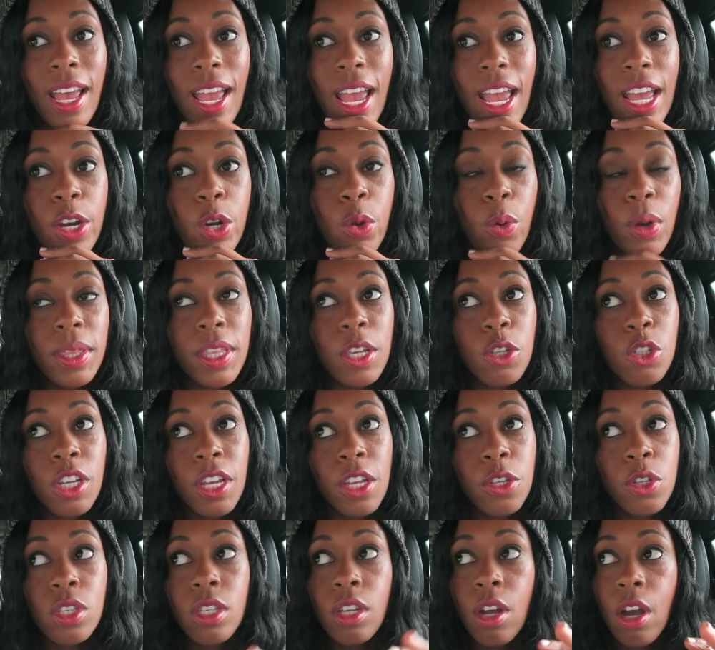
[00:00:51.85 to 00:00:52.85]
and knowing that
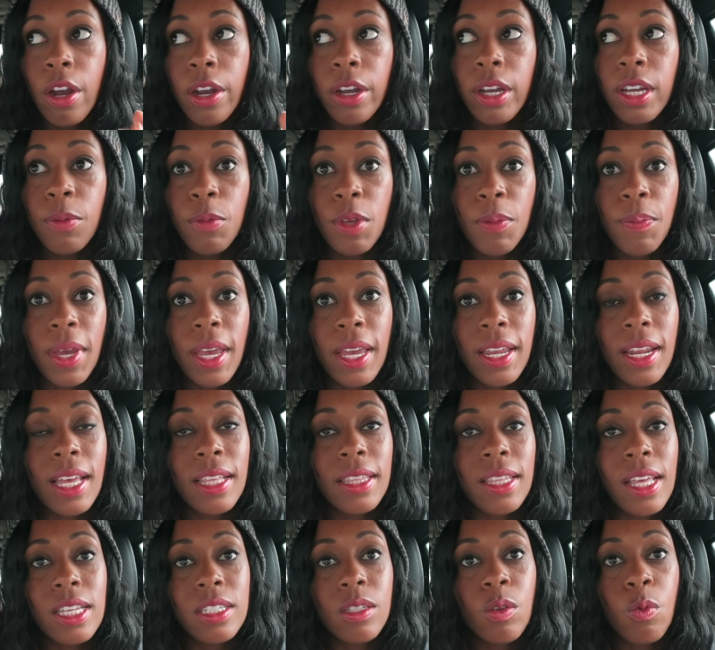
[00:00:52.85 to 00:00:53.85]
changes aren't gonna be made
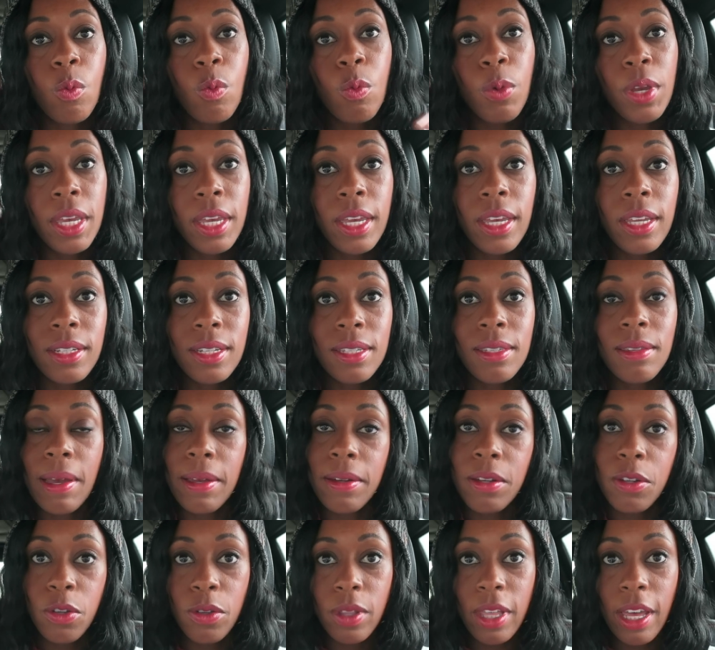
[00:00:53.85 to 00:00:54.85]
unless we
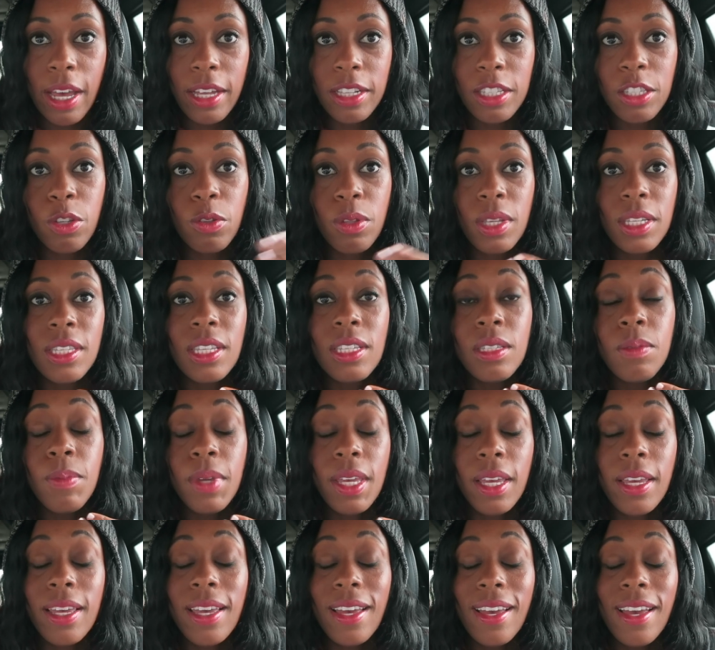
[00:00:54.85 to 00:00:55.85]
decide to do that. So this is
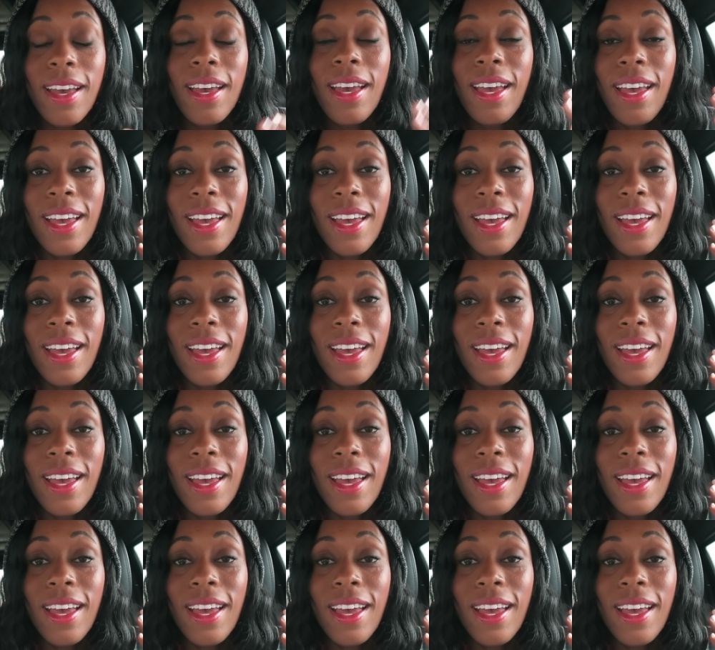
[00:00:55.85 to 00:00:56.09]
me